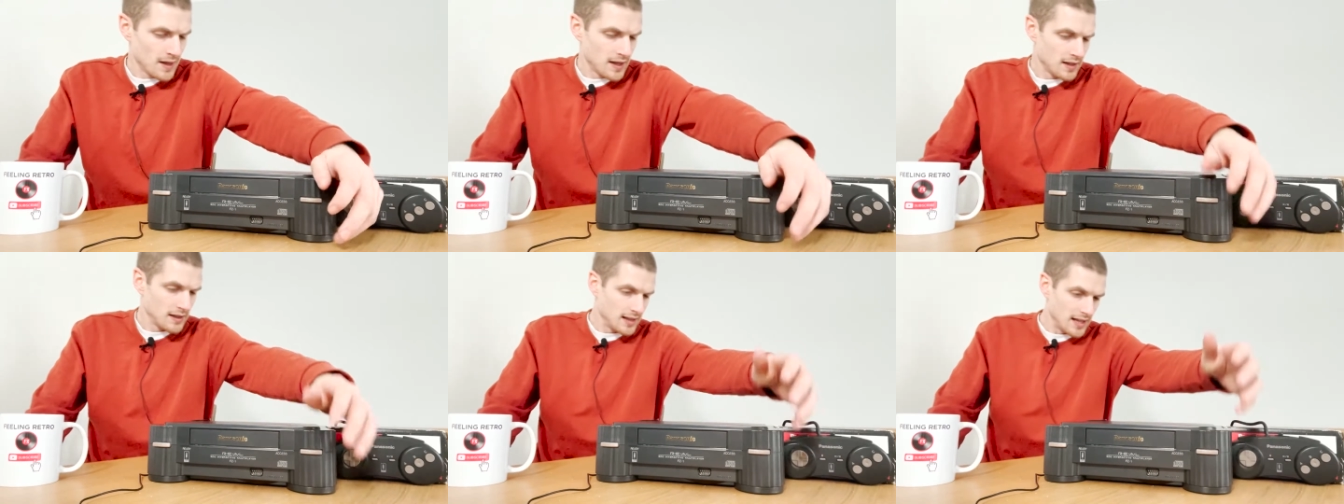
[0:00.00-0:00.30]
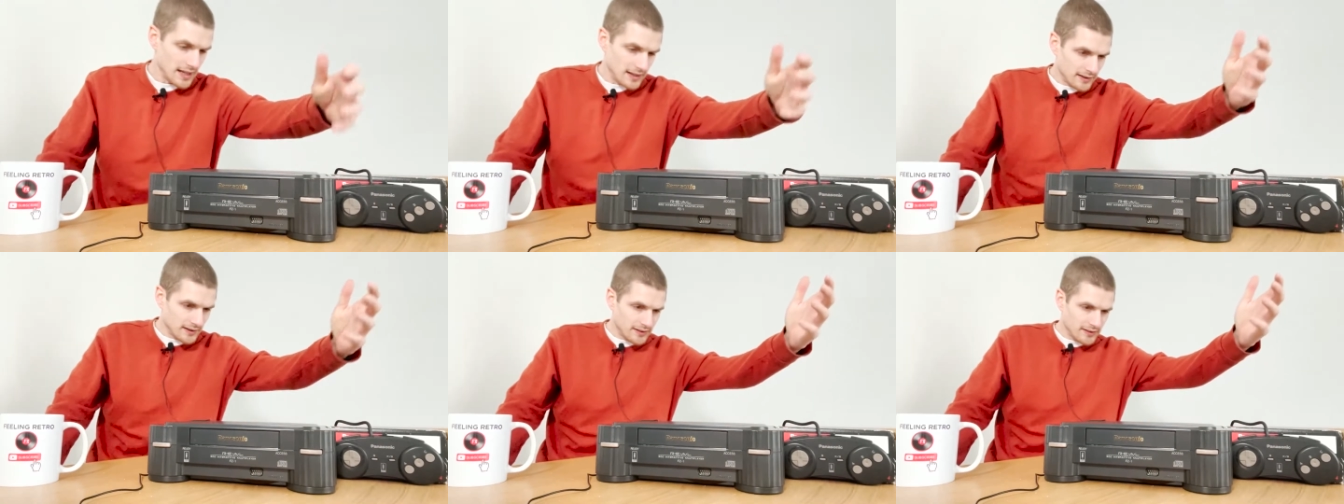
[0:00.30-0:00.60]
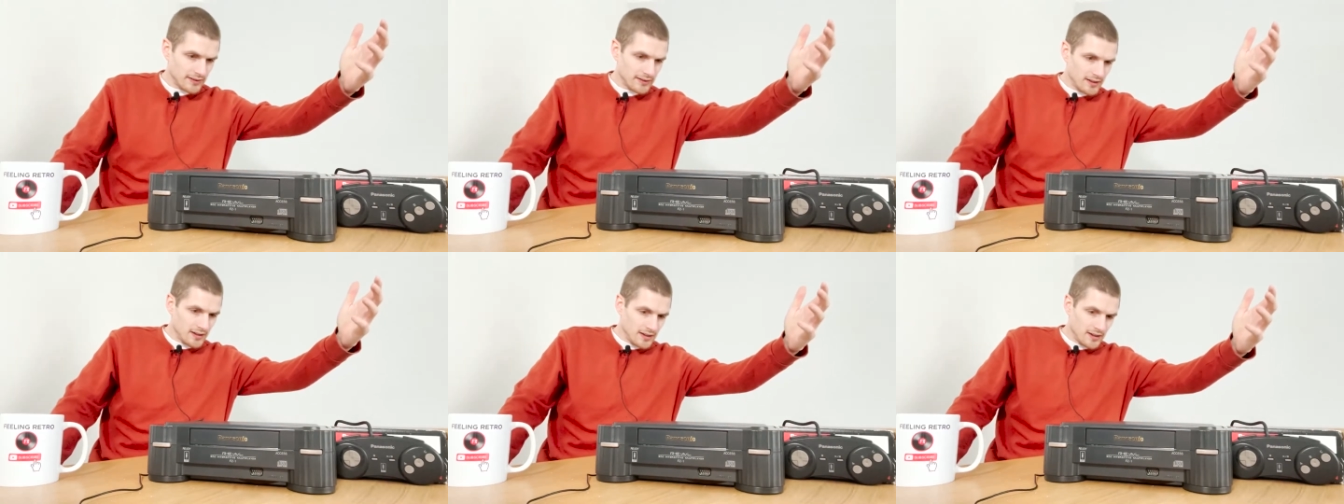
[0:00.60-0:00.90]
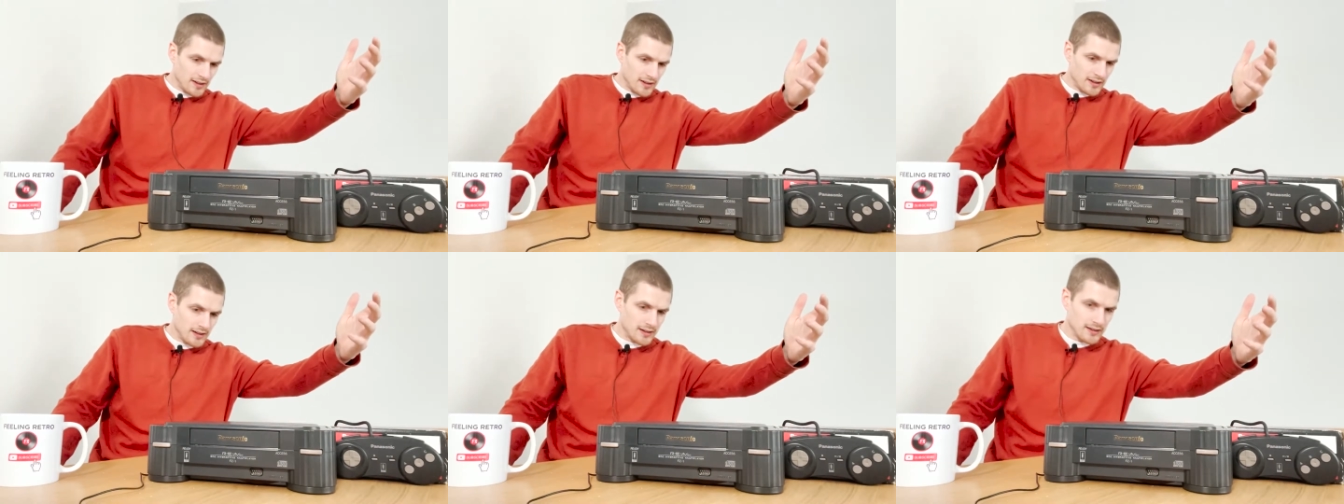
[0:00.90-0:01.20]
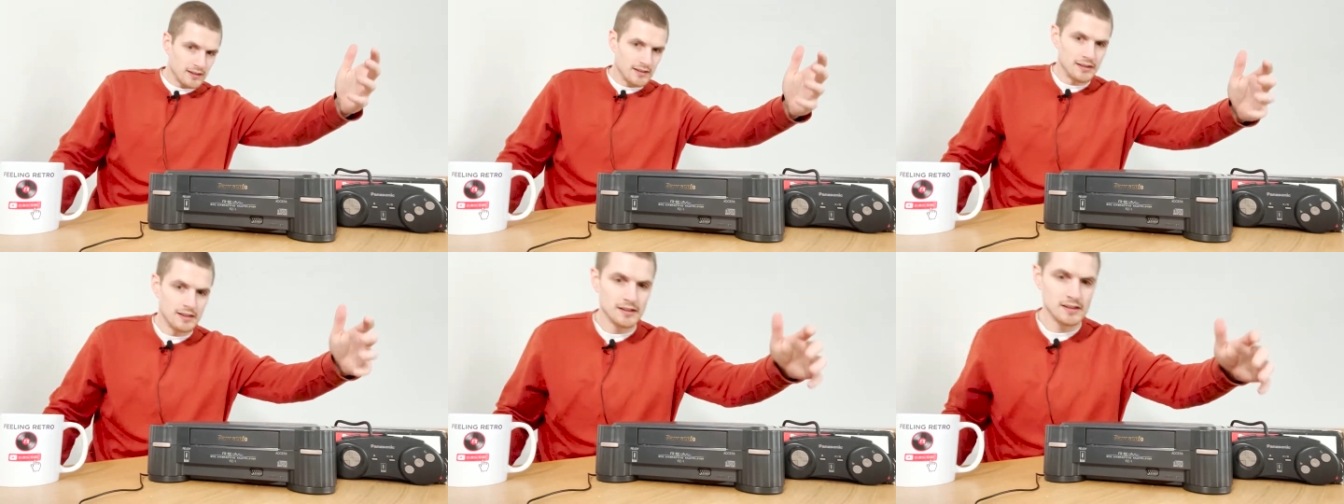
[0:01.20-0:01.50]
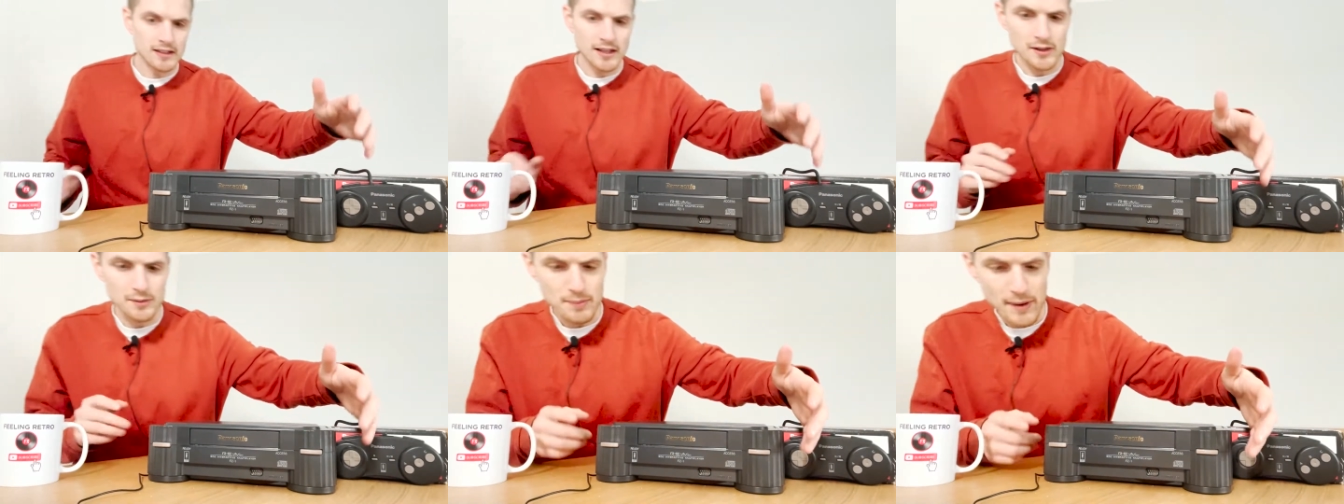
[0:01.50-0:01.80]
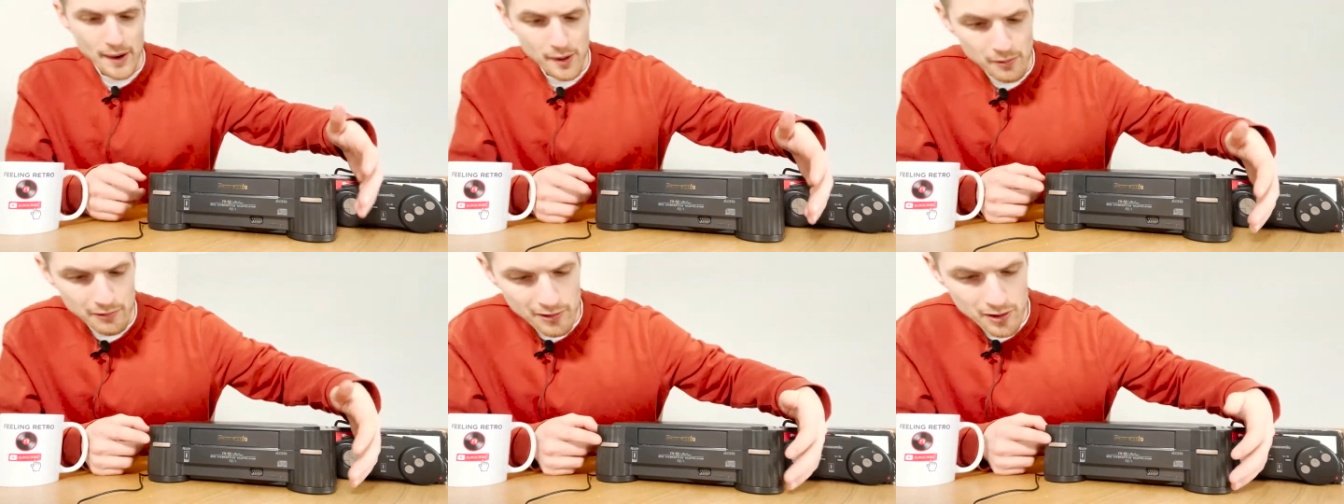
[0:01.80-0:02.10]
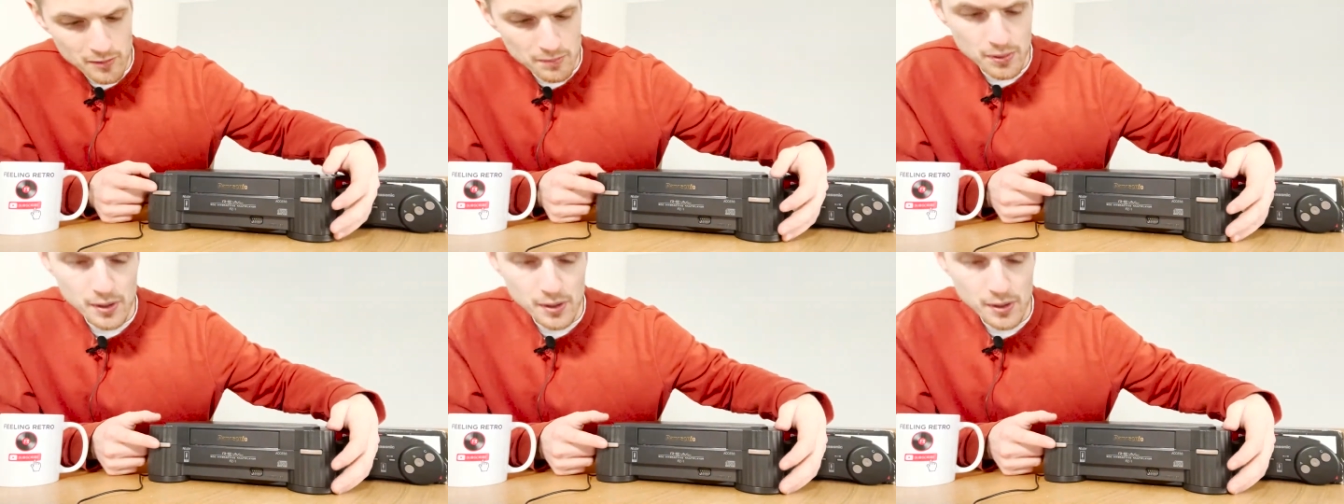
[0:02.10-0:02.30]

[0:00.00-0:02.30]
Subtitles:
Let's power up